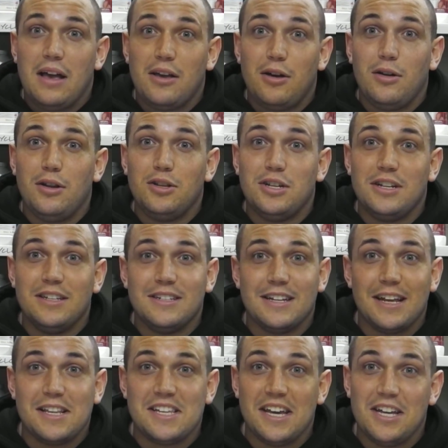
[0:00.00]
collagen is an
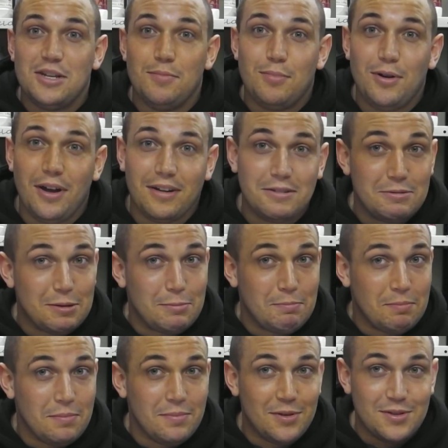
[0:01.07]
anti-aging product. So
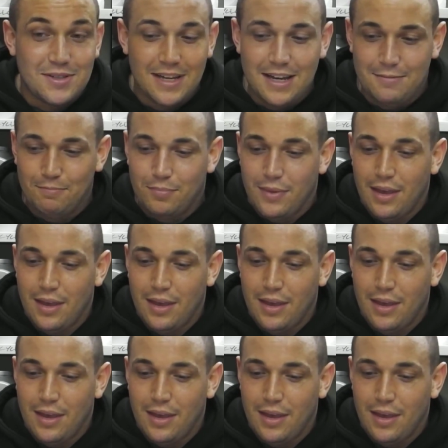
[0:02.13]
I'm just saying.